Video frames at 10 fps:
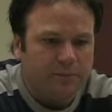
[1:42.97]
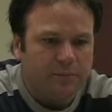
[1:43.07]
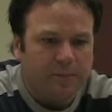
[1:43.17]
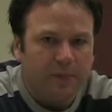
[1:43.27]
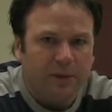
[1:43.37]

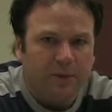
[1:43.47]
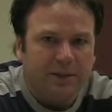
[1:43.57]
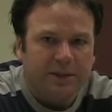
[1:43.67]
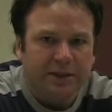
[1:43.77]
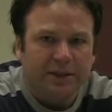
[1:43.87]

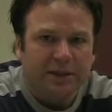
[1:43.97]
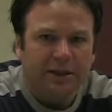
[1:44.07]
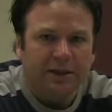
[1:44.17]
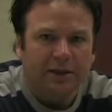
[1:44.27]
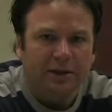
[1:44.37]
you'll see
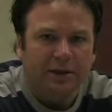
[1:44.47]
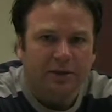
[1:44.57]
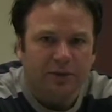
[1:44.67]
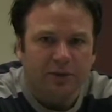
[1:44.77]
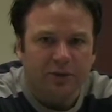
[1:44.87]

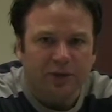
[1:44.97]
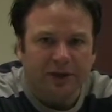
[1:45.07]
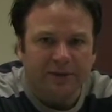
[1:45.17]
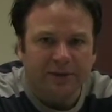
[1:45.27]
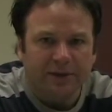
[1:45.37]
the
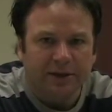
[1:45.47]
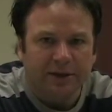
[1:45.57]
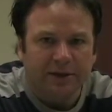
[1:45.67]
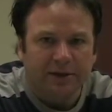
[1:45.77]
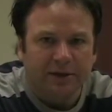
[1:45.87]
Overdrive is in
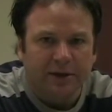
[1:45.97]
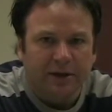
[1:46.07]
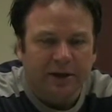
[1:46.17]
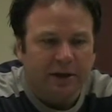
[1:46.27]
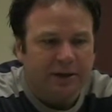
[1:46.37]
there,
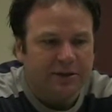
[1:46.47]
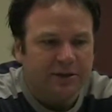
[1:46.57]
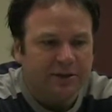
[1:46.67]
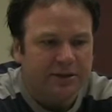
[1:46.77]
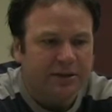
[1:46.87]
and as
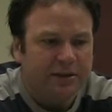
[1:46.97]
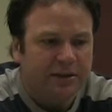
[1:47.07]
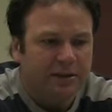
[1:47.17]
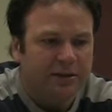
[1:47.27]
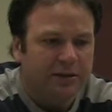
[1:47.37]
you can
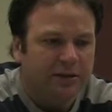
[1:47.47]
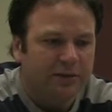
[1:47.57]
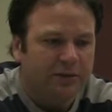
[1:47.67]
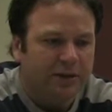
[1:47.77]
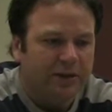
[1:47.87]
see, the
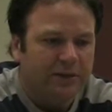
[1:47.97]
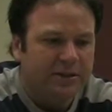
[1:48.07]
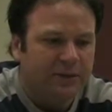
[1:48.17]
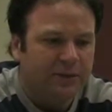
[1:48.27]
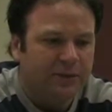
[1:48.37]
Overdrive
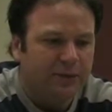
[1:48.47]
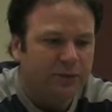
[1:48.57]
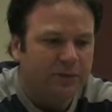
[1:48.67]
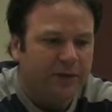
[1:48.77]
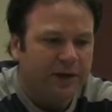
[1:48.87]
does have a
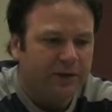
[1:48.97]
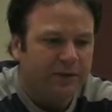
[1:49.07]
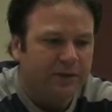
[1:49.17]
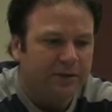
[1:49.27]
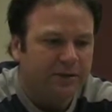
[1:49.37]
form factor
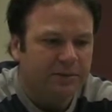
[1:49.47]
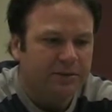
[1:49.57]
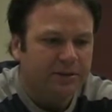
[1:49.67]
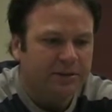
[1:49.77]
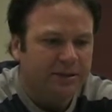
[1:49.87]
very
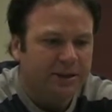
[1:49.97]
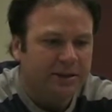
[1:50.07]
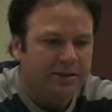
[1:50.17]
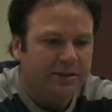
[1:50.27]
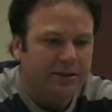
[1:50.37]
similar to this
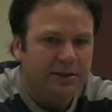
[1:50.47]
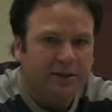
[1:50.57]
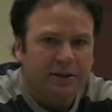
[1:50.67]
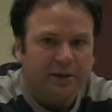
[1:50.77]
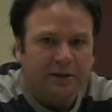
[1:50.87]
case.
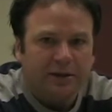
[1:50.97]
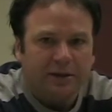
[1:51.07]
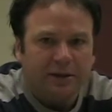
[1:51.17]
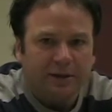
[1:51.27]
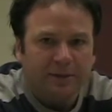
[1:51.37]

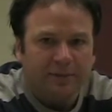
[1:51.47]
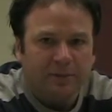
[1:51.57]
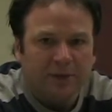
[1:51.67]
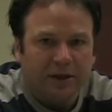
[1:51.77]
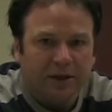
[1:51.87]
All right.
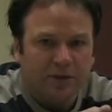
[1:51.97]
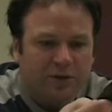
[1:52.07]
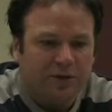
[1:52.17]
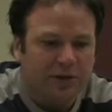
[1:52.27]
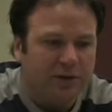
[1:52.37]
We'll take a
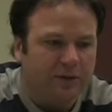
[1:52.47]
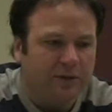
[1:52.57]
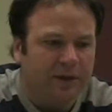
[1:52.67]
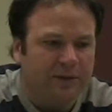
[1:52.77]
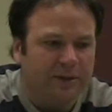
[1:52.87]
closer look at the
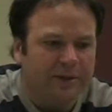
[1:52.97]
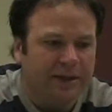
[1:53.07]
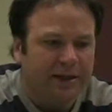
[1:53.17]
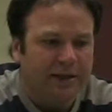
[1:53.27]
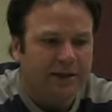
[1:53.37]
Overdrive in a
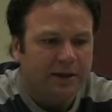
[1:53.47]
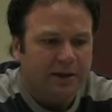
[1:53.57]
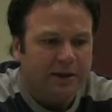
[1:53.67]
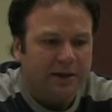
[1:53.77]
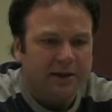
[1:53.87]
second.
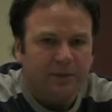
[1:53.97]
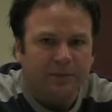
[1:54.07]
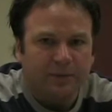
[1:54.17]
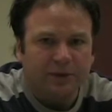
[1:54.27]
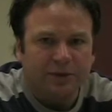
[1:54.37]

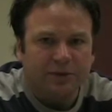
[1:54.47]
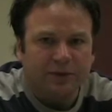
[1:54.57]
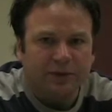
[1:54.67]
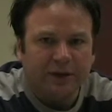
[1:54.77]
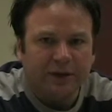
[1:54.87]
You'll
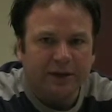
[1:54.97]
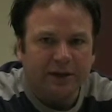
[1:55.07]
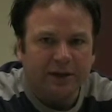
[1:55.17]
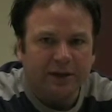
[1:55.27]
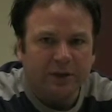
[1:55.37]
also
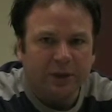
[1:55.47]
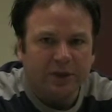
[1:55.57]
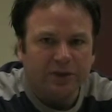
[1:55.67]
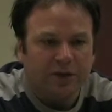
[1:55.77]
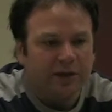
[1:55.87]
find a
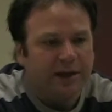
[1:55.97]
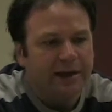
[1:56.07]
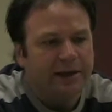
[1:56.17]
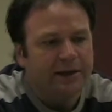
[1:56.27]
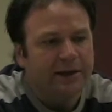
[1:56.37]
quick start
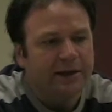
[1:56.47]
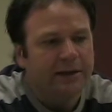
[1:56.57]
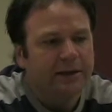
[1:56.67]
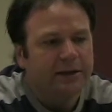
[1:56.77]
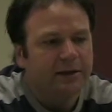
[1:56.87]
guide there.